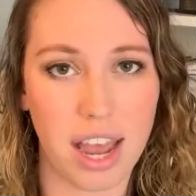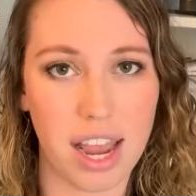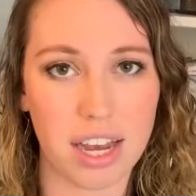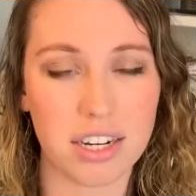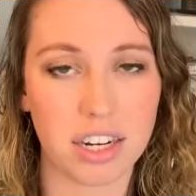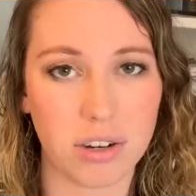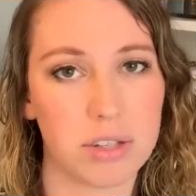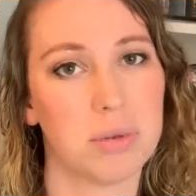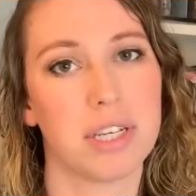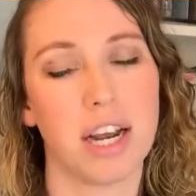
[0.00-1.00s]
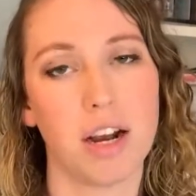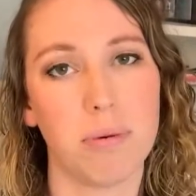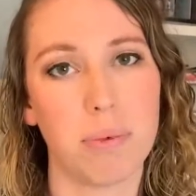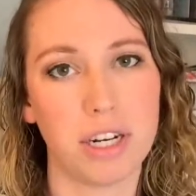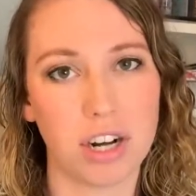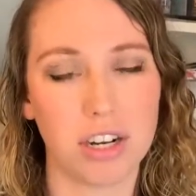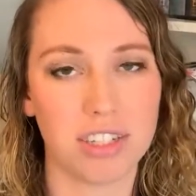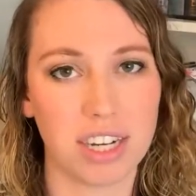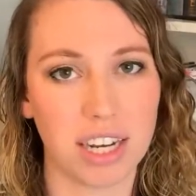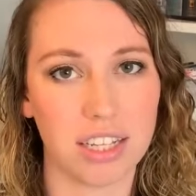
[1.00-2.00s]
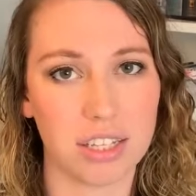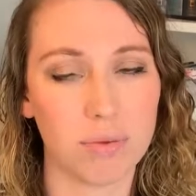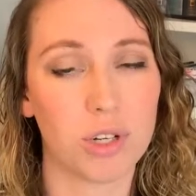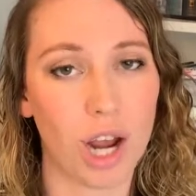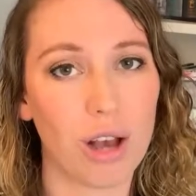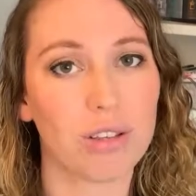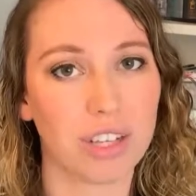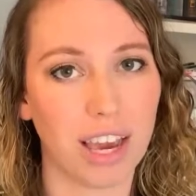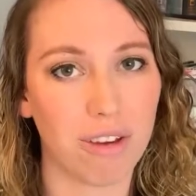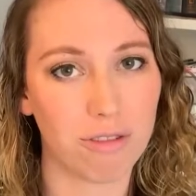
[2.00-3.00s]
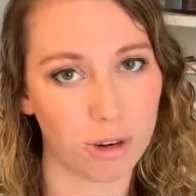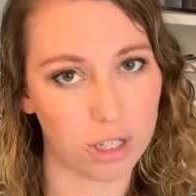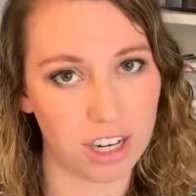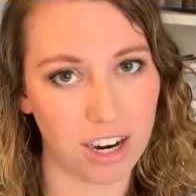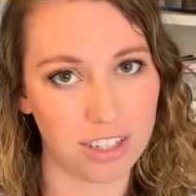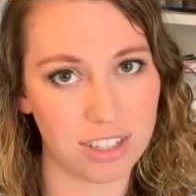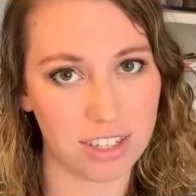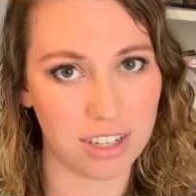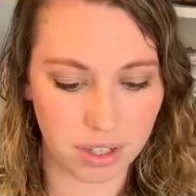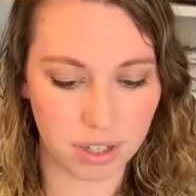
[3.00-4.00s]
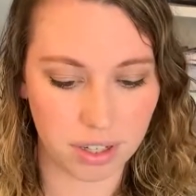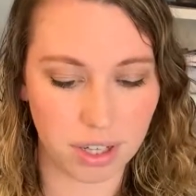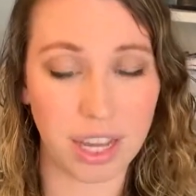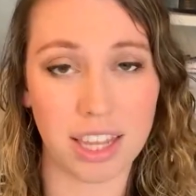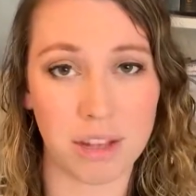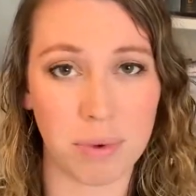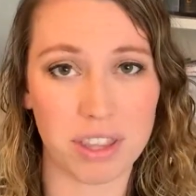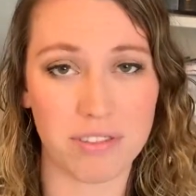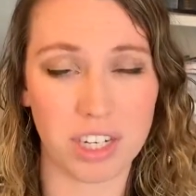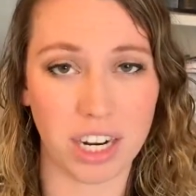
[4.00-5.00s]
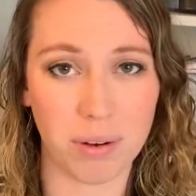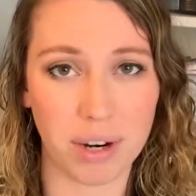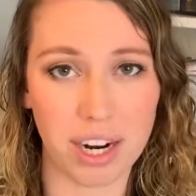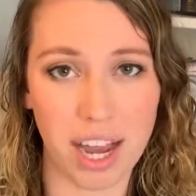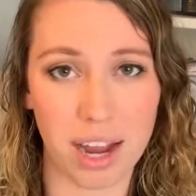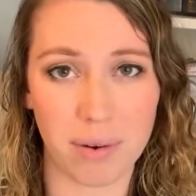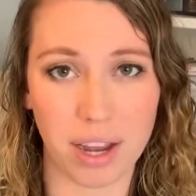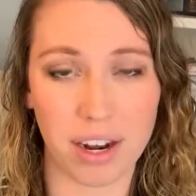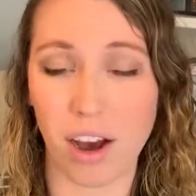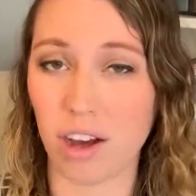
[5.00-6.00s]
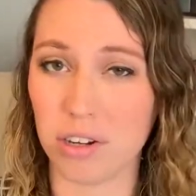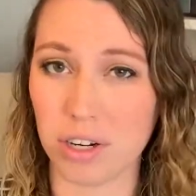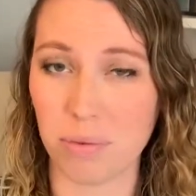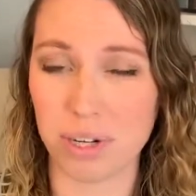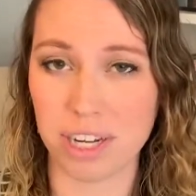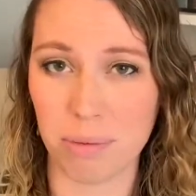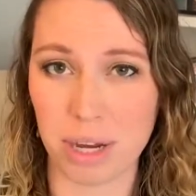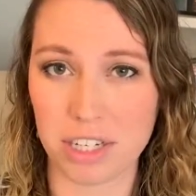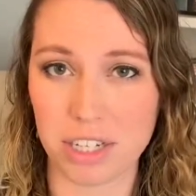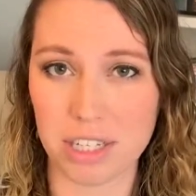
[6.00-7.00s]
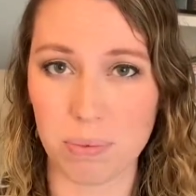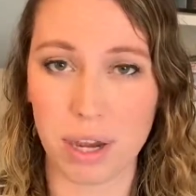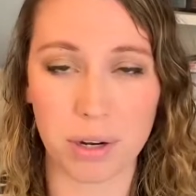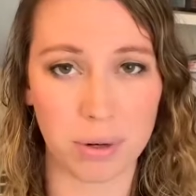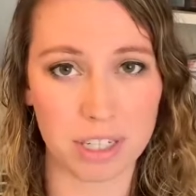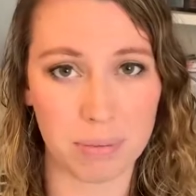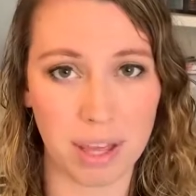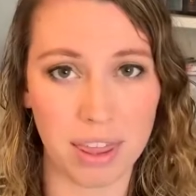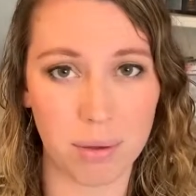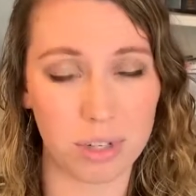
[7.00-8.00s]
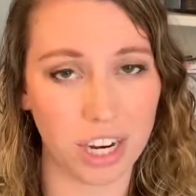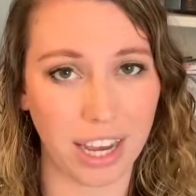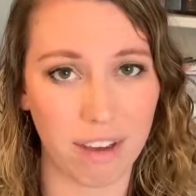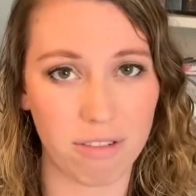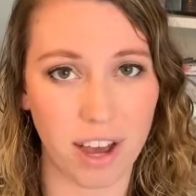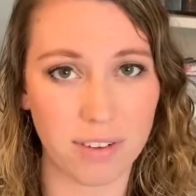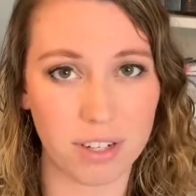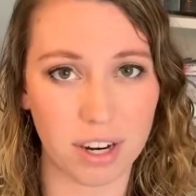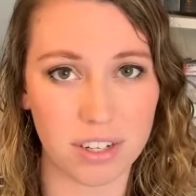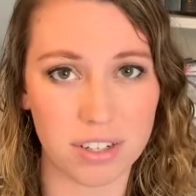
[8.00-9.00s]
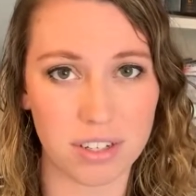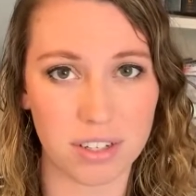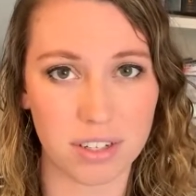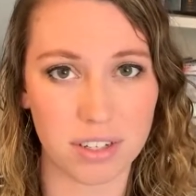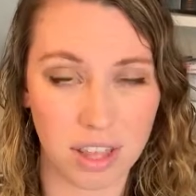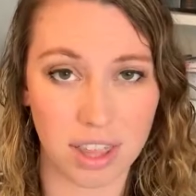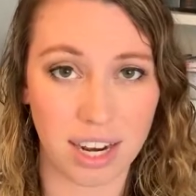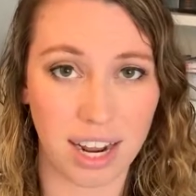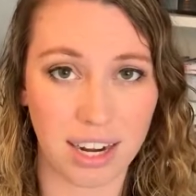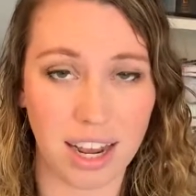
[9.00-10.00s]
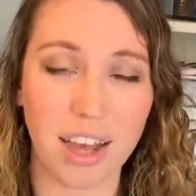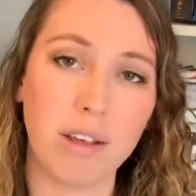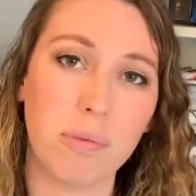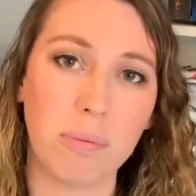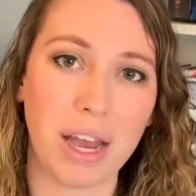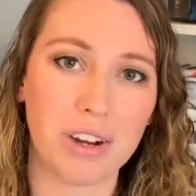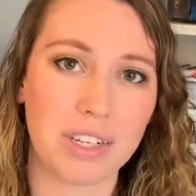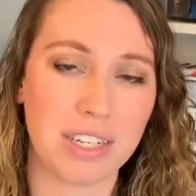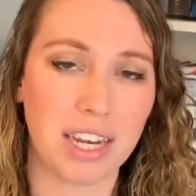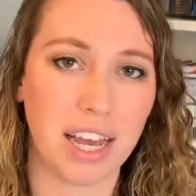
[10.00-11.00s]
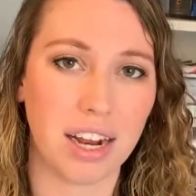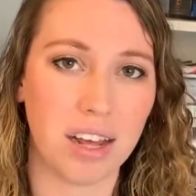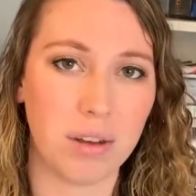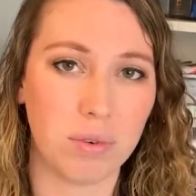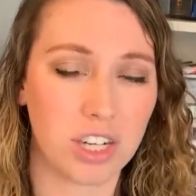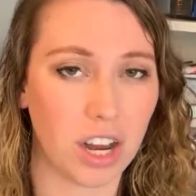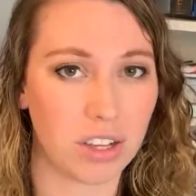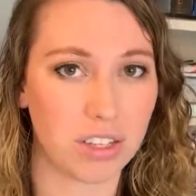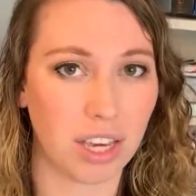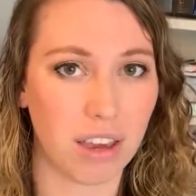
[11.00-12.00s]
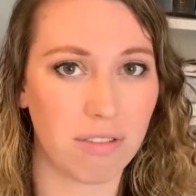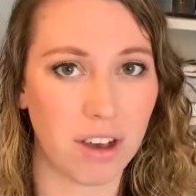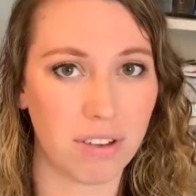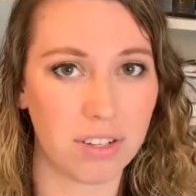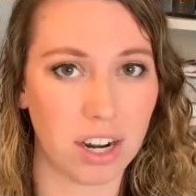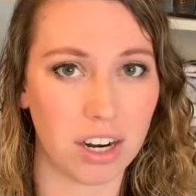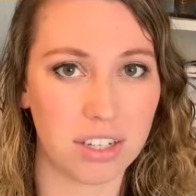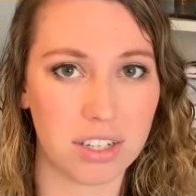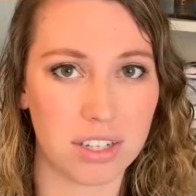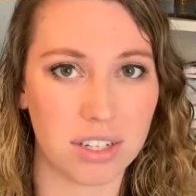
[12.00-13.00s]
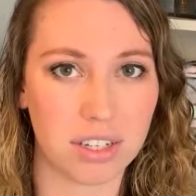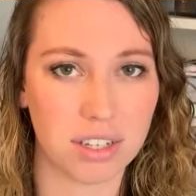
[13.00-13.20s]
and A Christmas Carol by Charles Dickens, which I also gave 4 stars. In the month of January, I read 101 Dalmatians by Dodie Smith, which I gave 5 stars. The Nightingale by Kristen Hanna, which I also gave 5 stars.